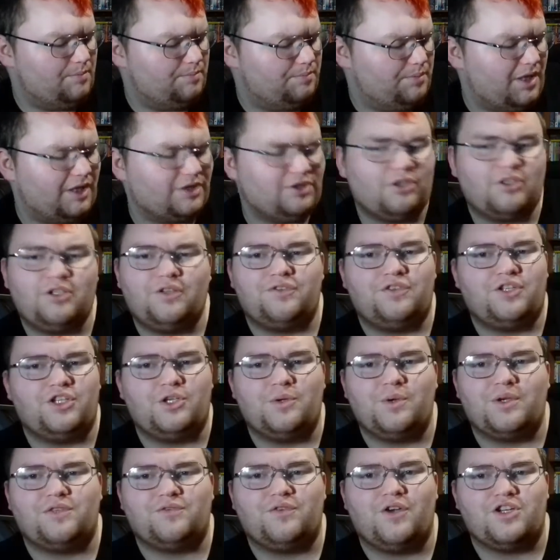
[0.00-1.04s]
But I don't know if the
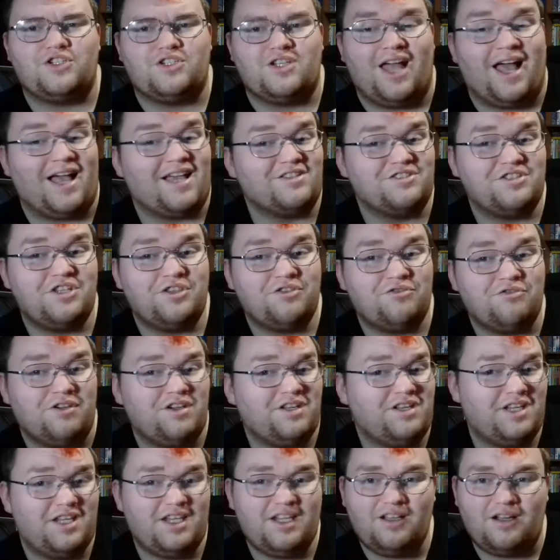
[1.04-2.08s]
US version has the
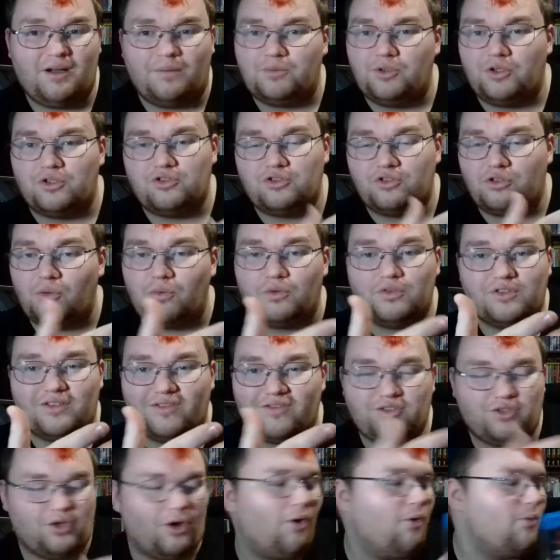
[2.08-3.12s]
3D. No one's
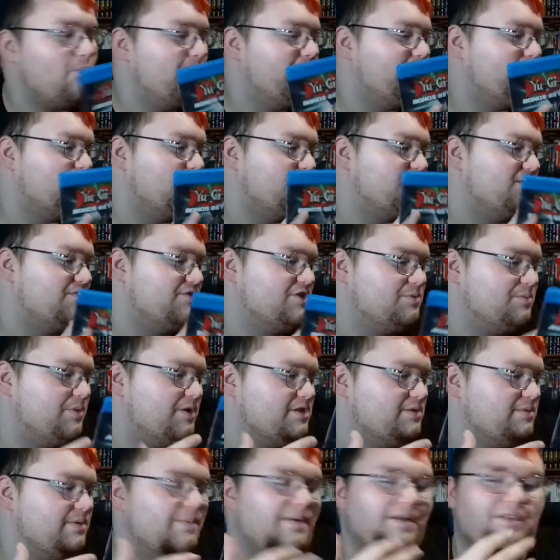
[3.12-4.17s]
ever told me. No one's ever
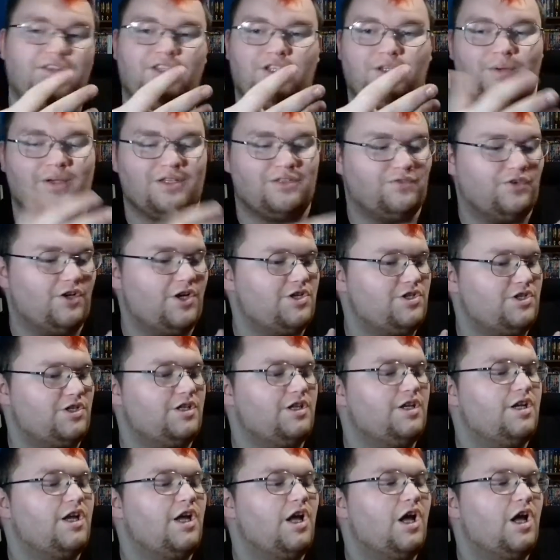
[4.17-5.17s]
spoke to me about the US version.